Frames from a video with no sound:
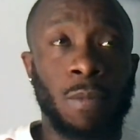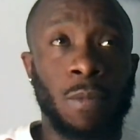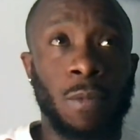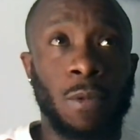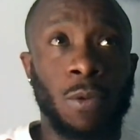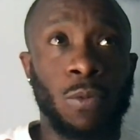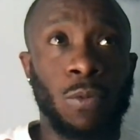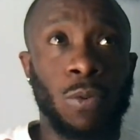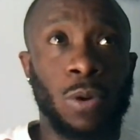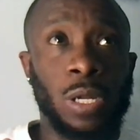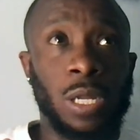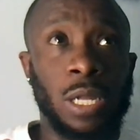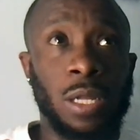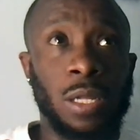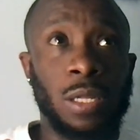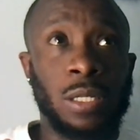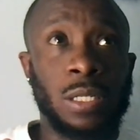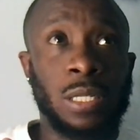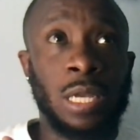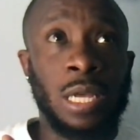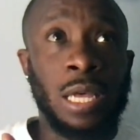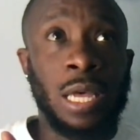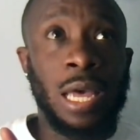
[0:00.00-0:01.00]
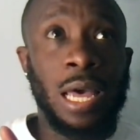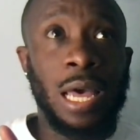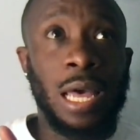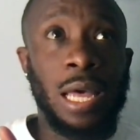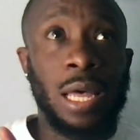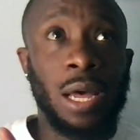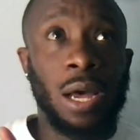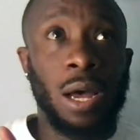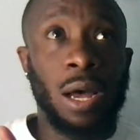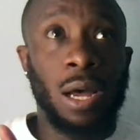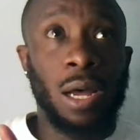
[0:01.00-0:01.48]
What else?
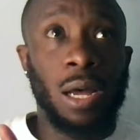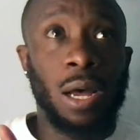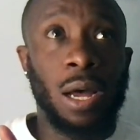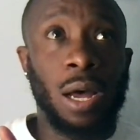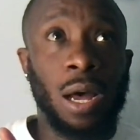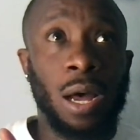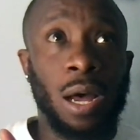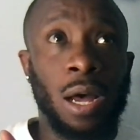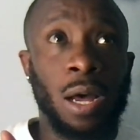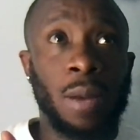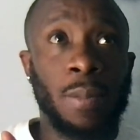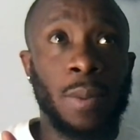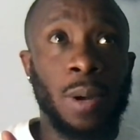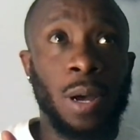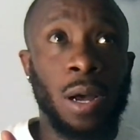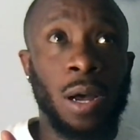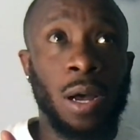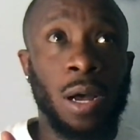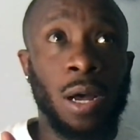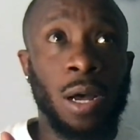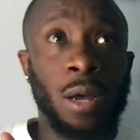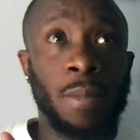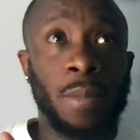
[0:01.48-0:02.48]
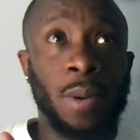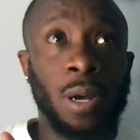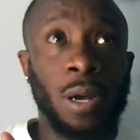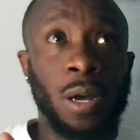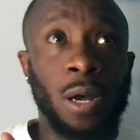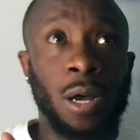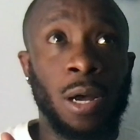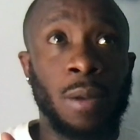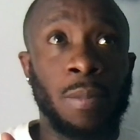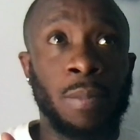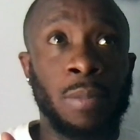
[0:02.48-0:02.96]
um, um,
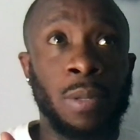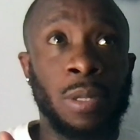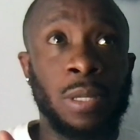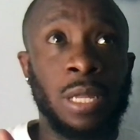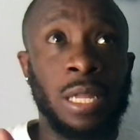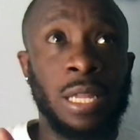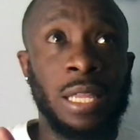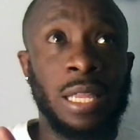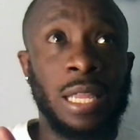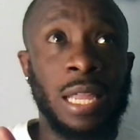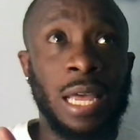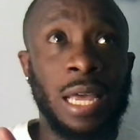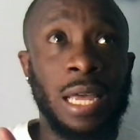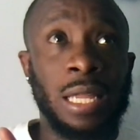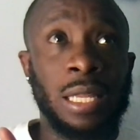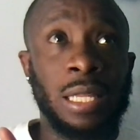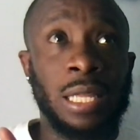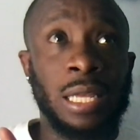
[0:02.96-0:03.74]
um, the,